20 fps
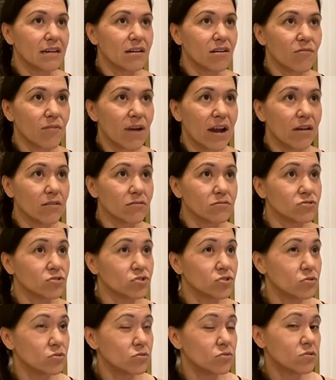around
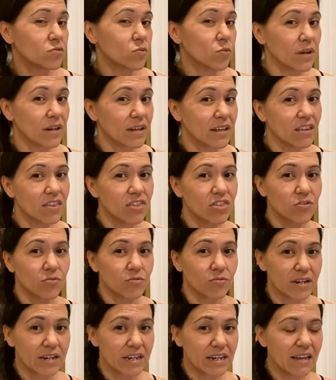
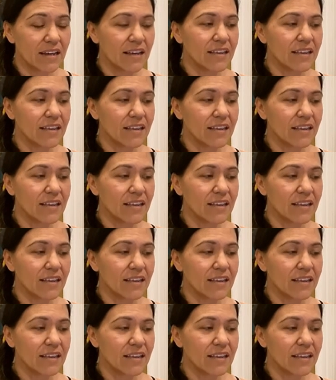223,